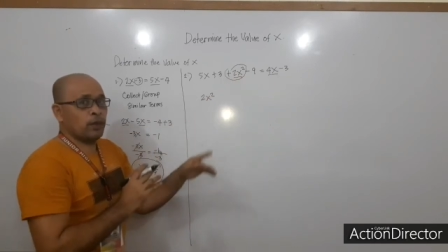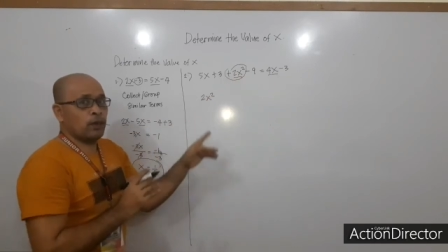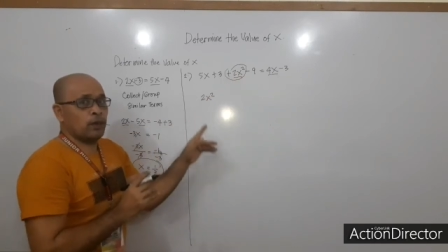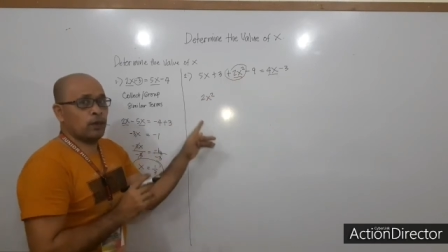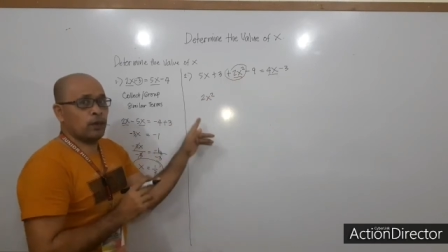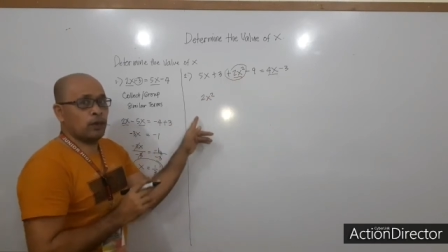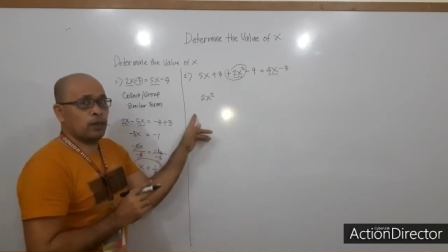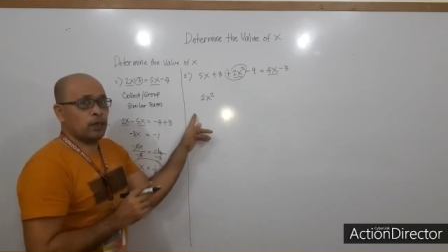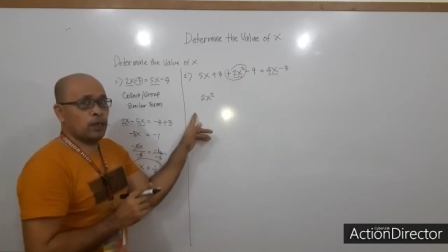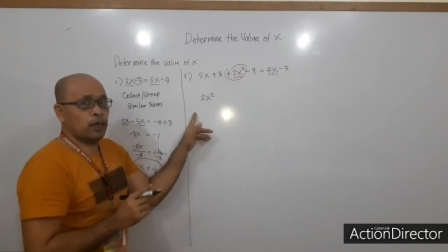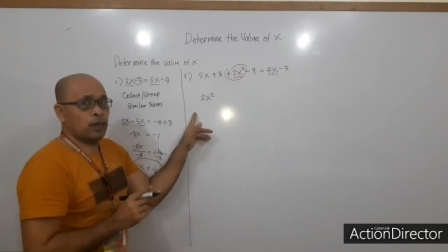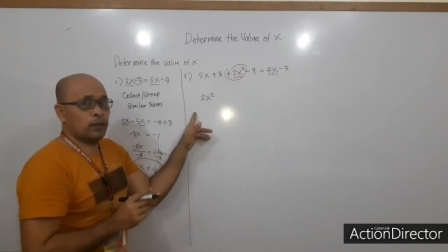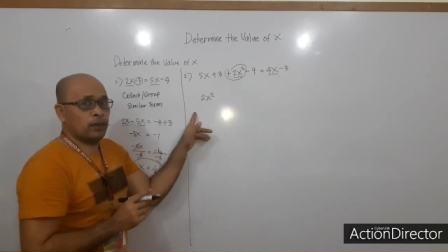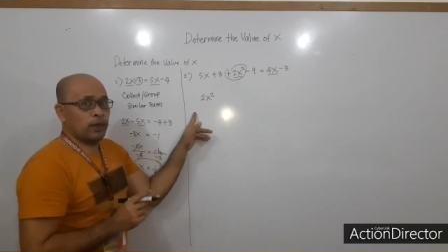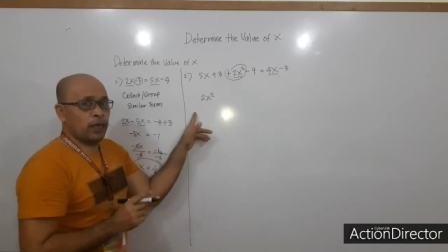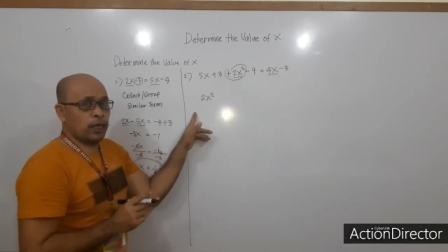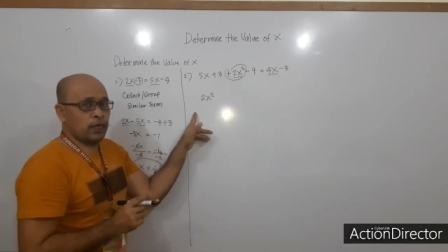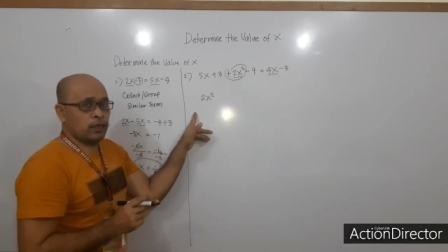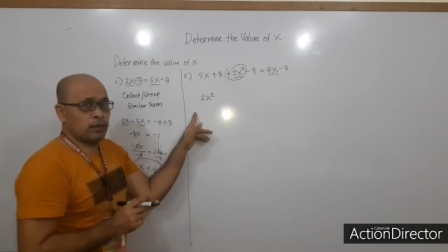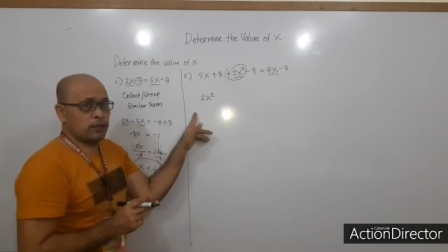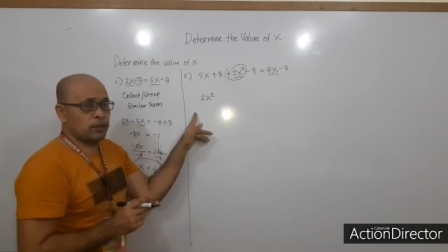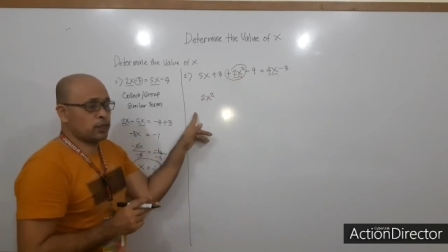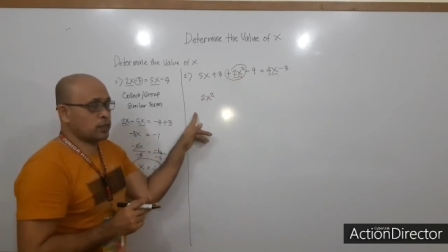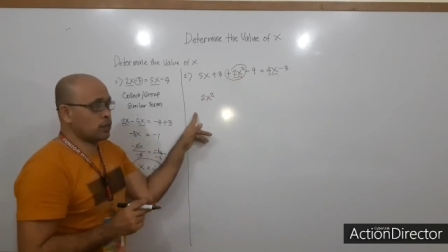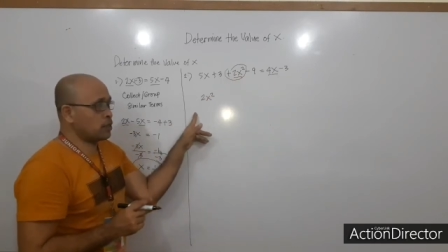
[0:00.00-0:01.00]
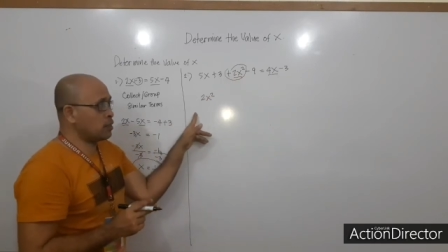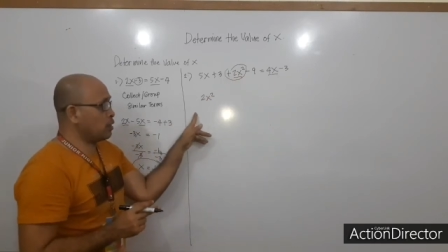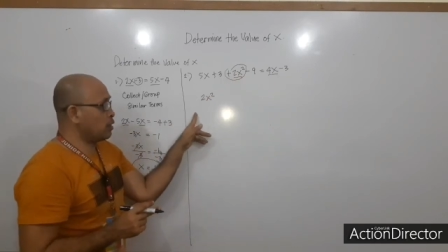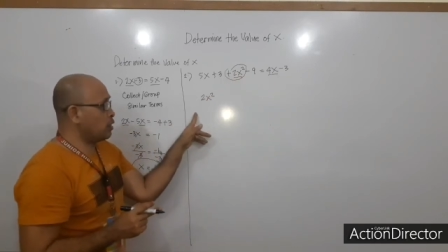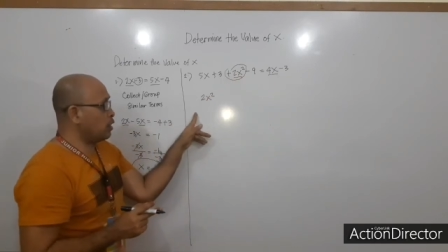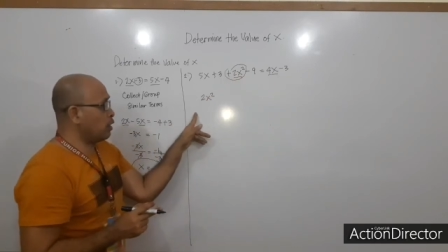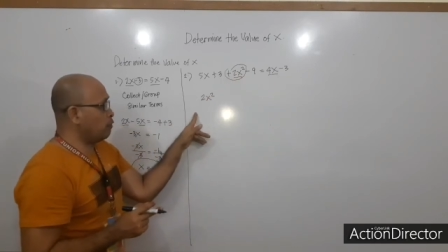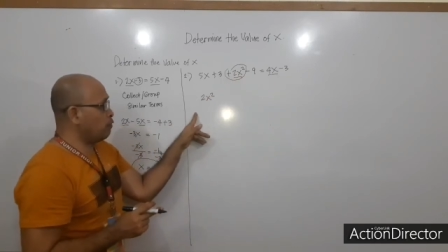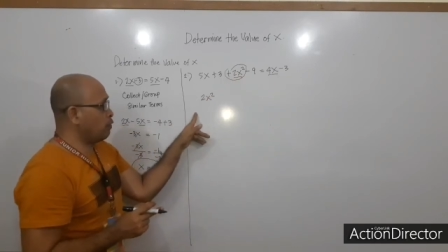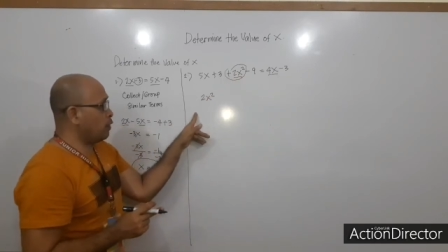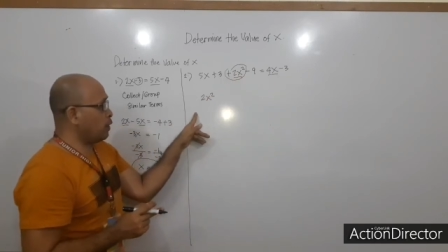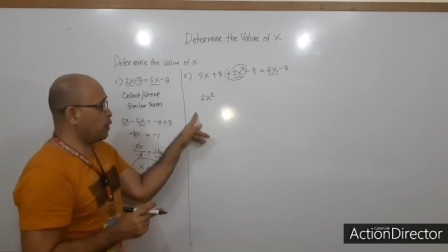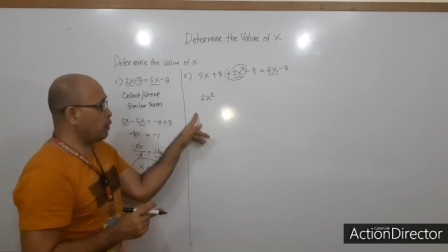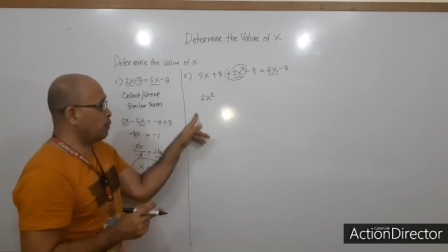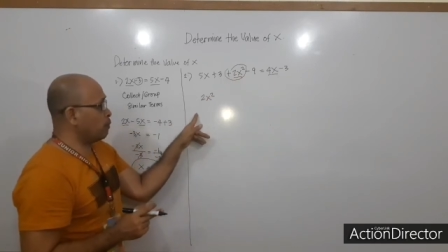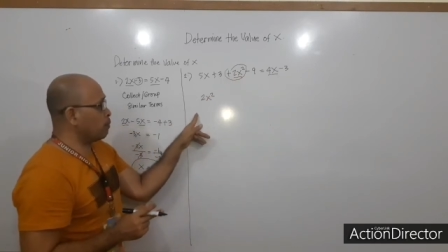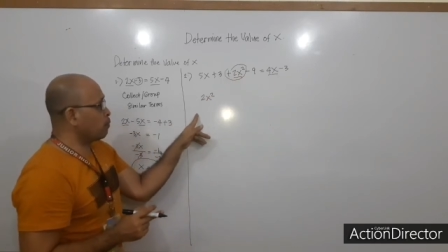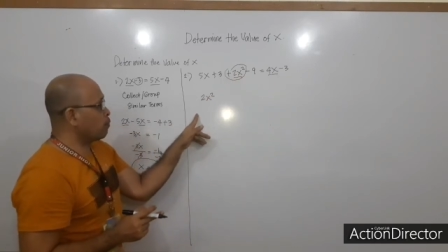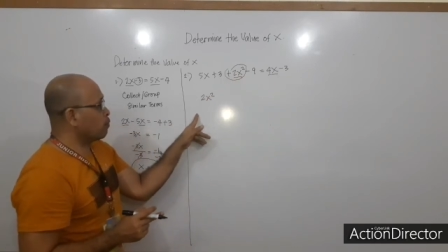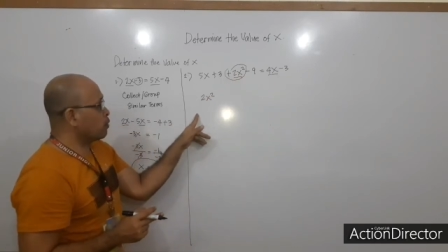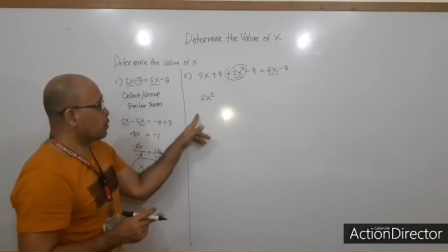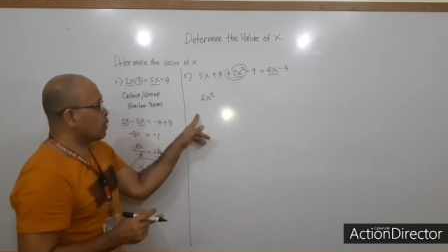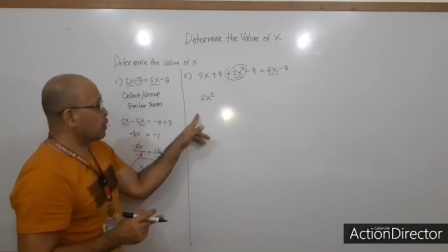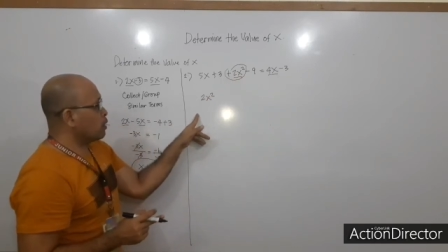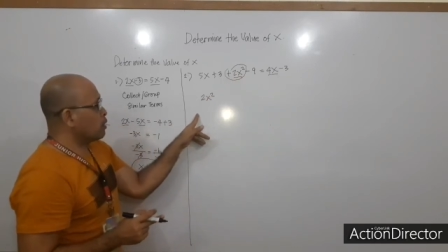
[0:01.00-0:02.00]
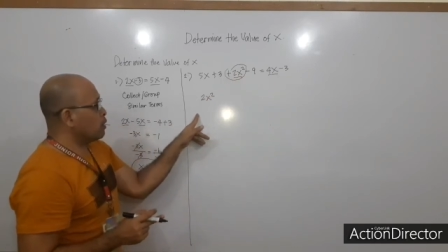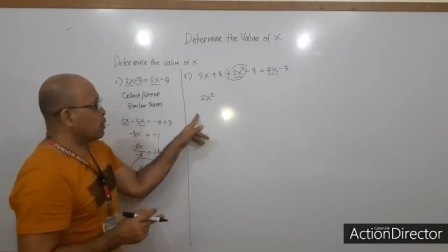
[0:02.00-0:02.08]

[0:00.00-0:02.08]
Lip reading: or arrange the given